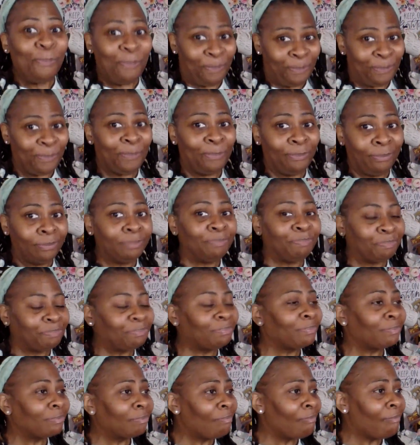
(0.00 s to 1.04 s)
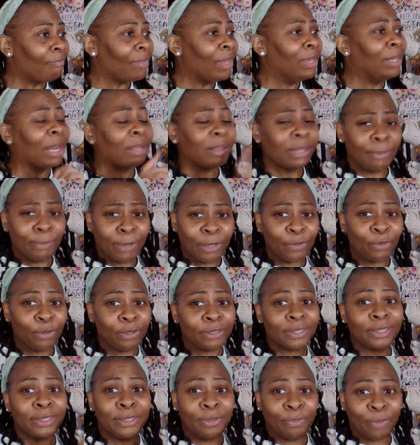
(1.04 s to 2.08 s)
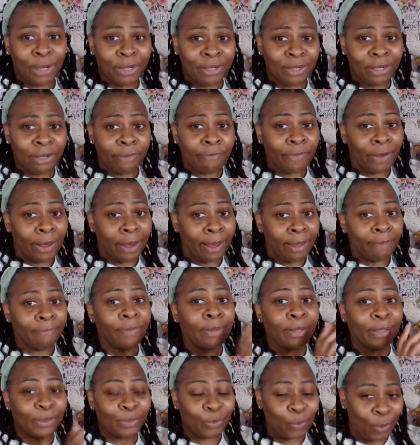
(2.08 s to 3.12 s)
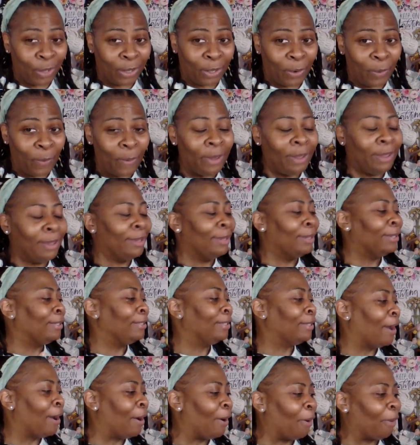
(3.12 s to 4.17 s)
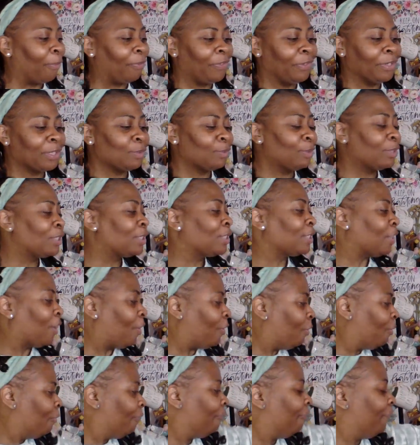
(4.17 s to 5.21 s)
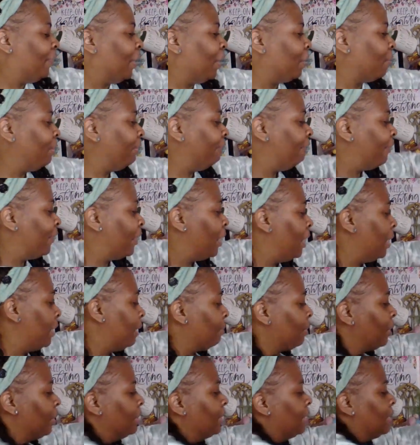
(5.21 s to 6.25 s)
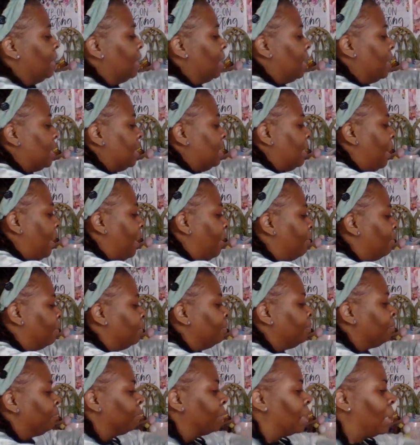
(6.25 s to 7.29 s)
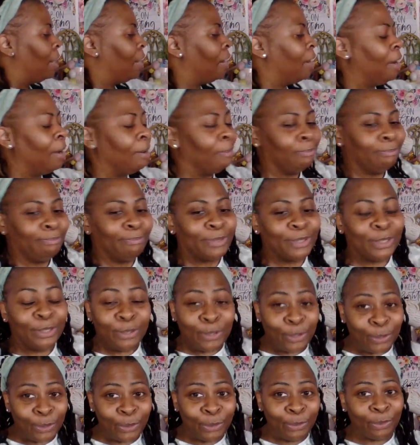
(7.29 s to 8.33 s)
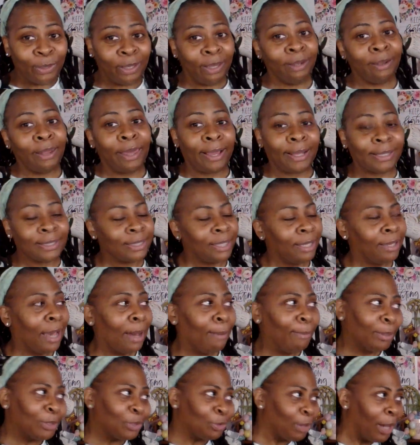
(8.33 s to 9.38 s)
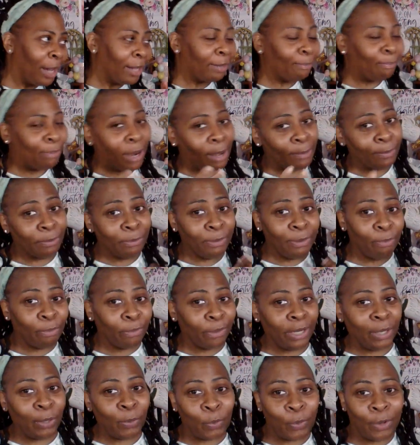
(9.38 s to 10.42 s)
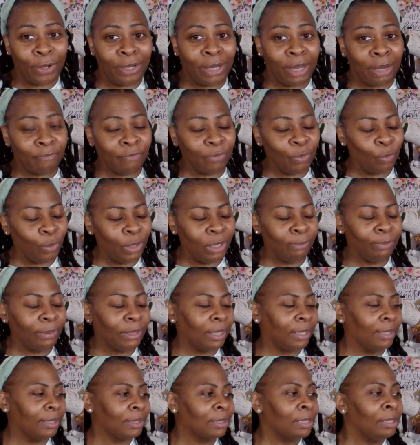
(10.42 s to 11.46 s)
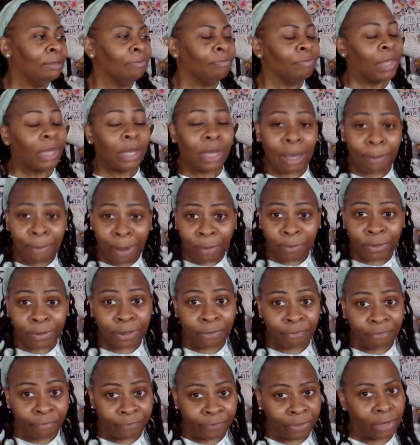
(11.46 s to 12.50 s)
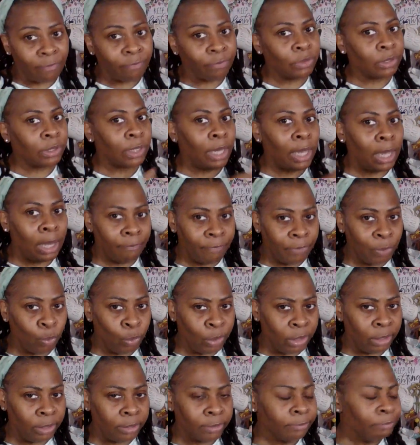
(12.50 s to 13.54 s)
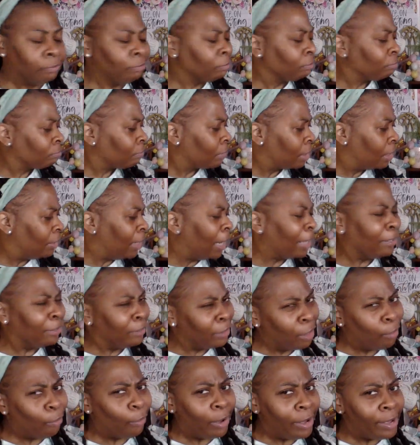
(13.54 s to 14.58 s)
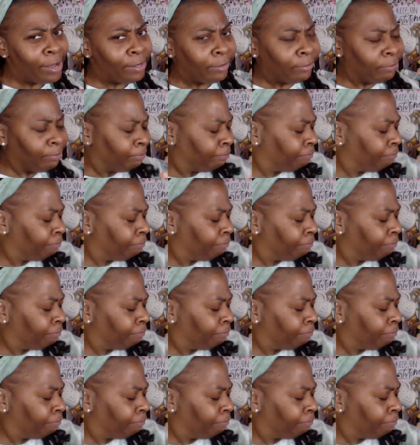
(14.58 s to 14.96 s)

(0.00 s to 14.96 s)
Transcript: Mm-hmm. And I think my daughter, she rated it five as well. Y'all, this was so very fun. I'm going to sit this down um, to do. And like I say, I'm going to try to probably bring one every week because they come out with different flavors every week. Now, you know what?